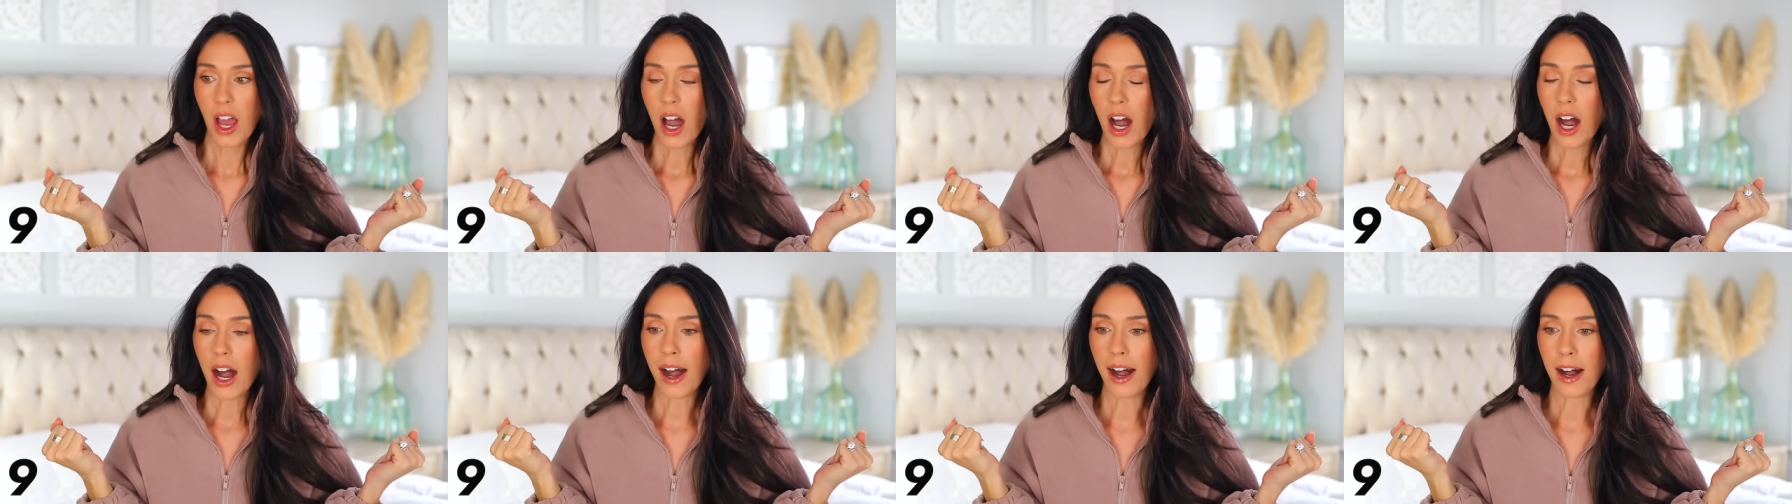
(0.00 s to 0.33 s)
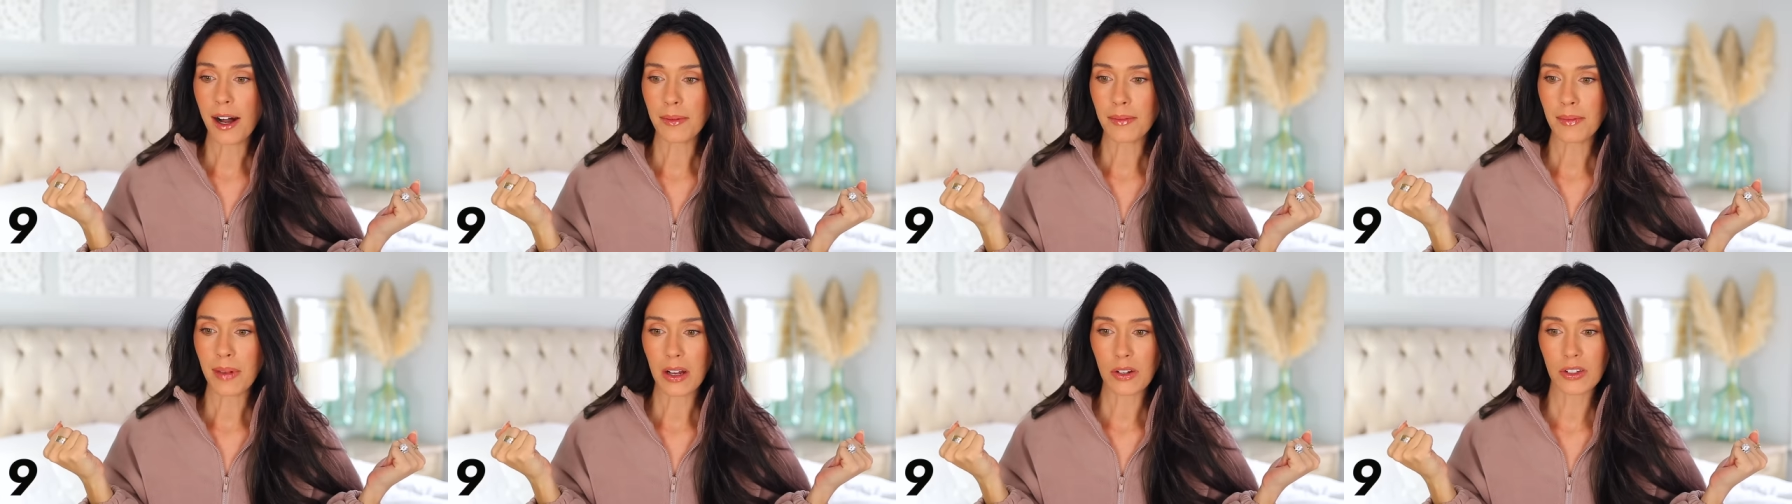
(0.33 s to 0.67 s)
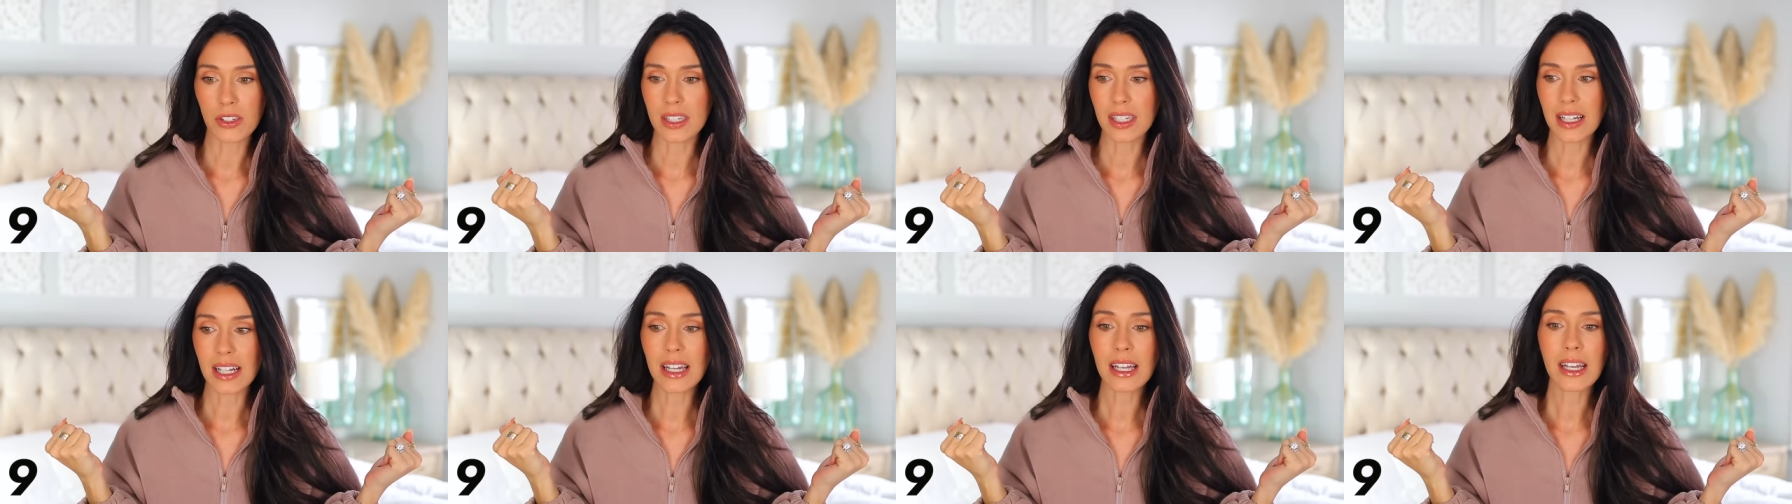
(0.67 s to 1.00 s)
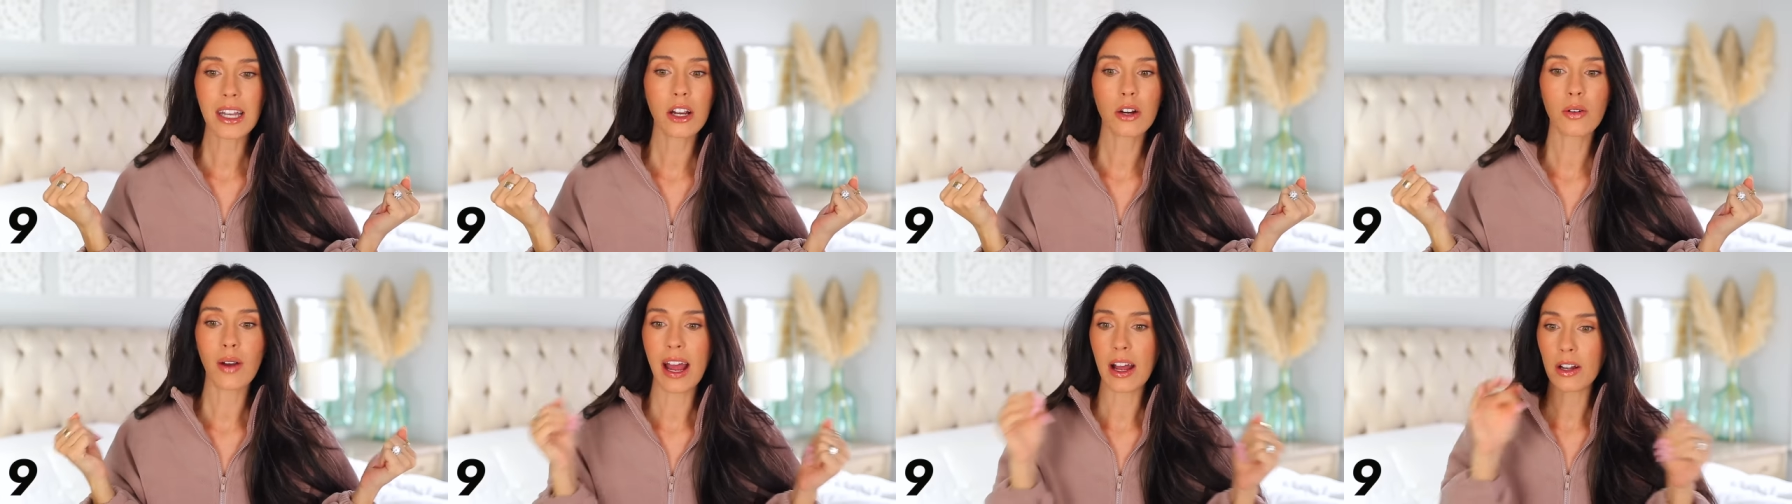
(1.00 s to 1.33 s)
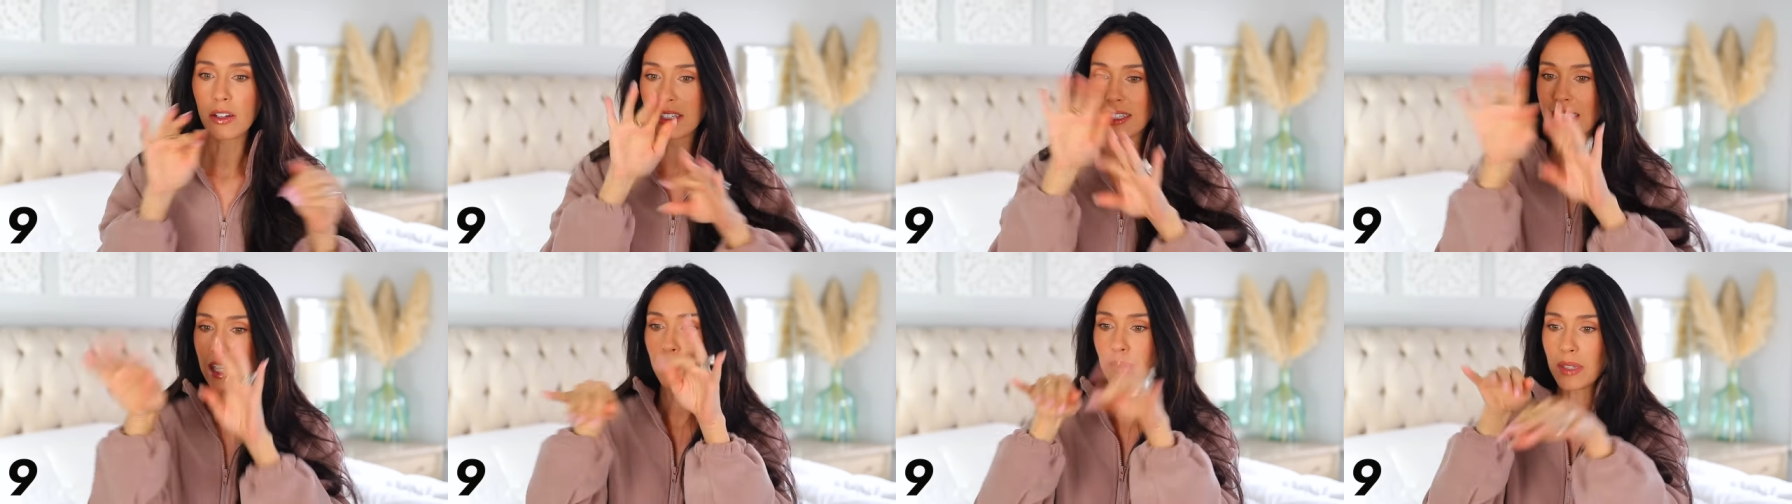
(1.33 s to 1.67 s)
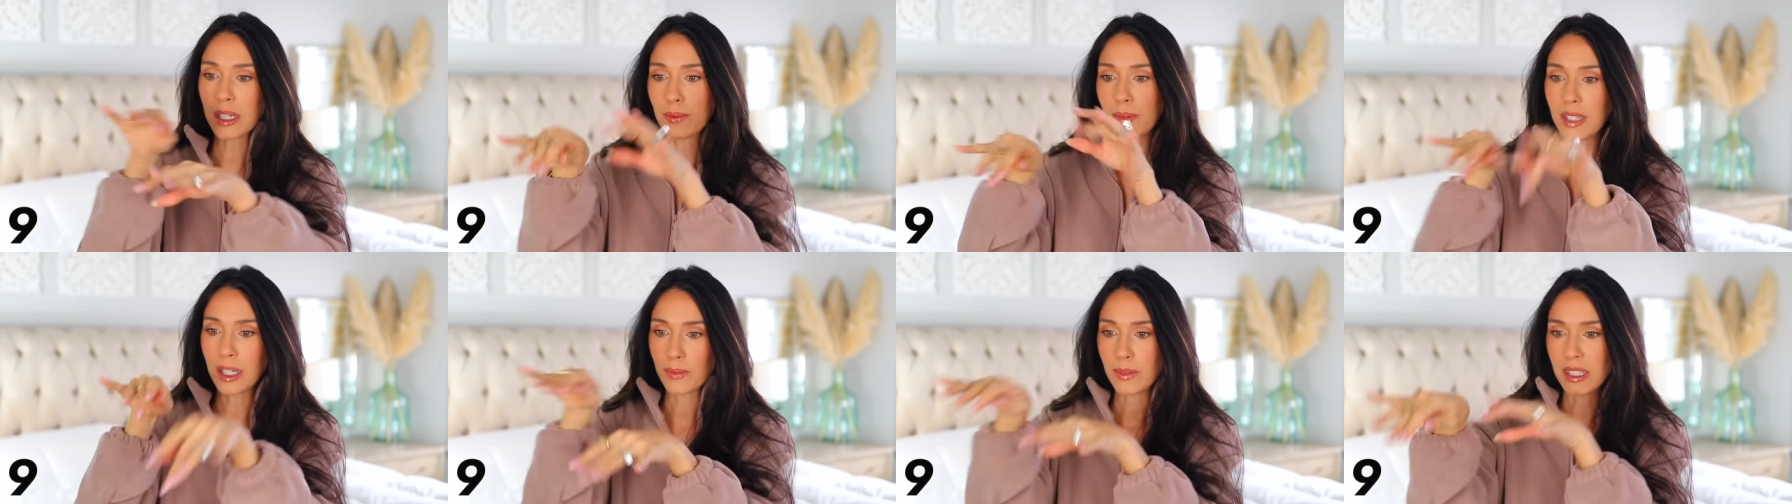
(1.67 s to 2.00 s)
Um, I was just clicking around deep,
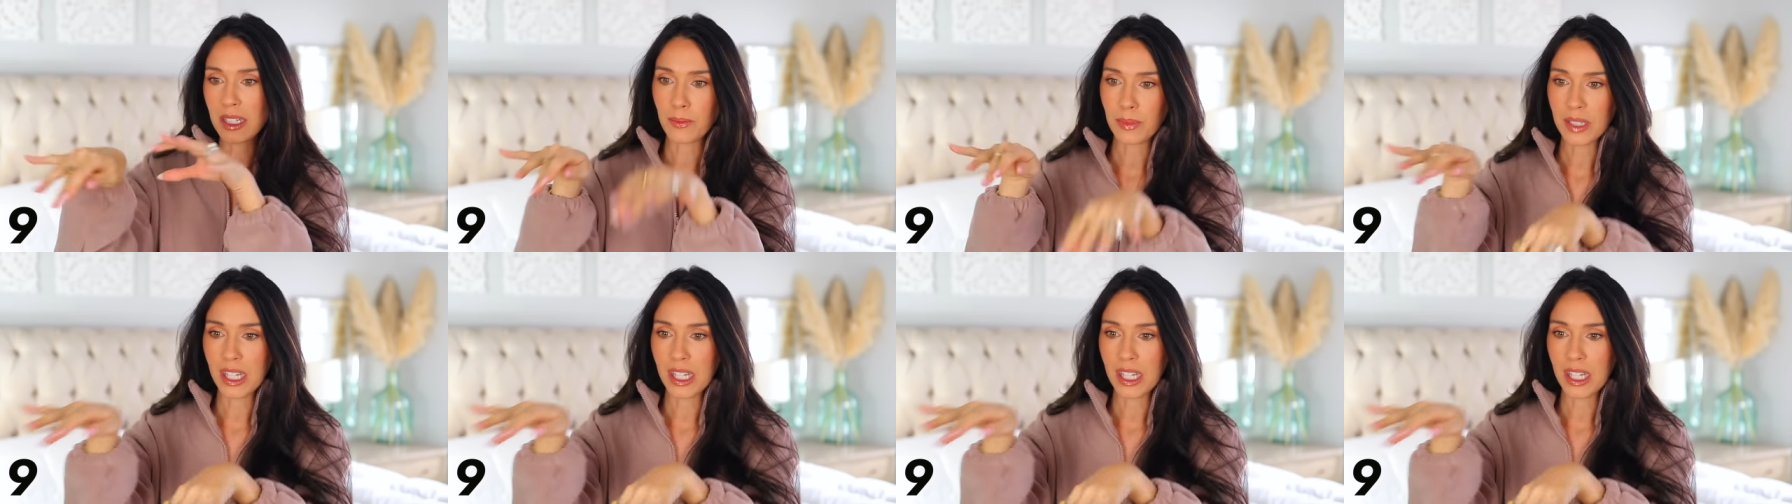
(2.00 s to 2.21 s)
deep, deep, deep,